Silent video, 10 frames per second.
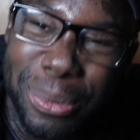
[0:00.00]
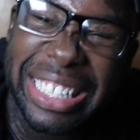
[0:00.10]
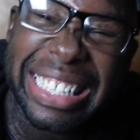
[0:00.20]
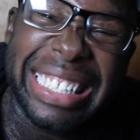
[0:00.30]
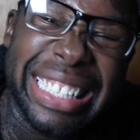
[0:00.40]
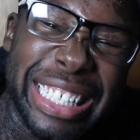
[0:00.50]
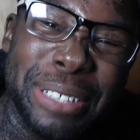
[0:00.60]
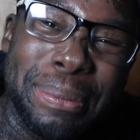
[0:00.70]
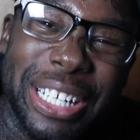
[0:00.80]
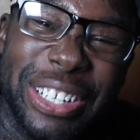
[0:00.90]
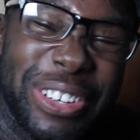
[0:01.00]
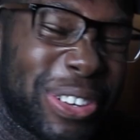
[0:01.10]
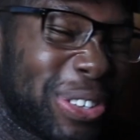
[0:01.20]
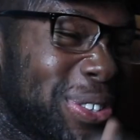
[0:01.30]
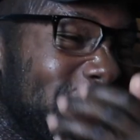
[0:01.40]
almost a 6-minute
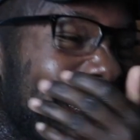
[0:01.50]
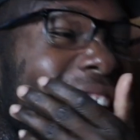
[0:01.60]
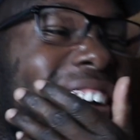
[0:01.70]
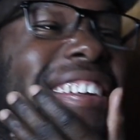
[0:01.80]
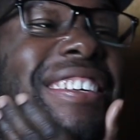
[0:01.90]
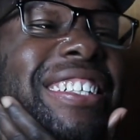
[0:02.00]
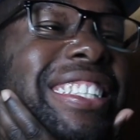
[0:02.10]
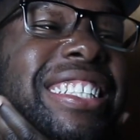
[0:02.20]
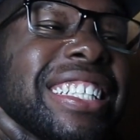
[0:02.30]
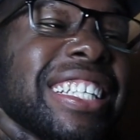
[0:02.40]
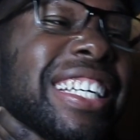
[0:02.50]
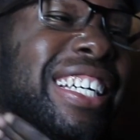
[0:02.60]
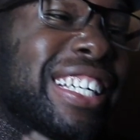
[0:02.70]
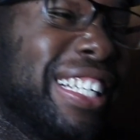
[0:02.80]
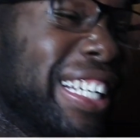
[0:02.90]
long track, you know.
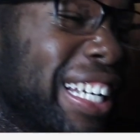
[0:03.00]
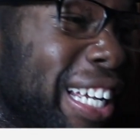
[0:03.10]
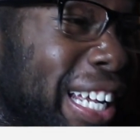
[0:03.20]
You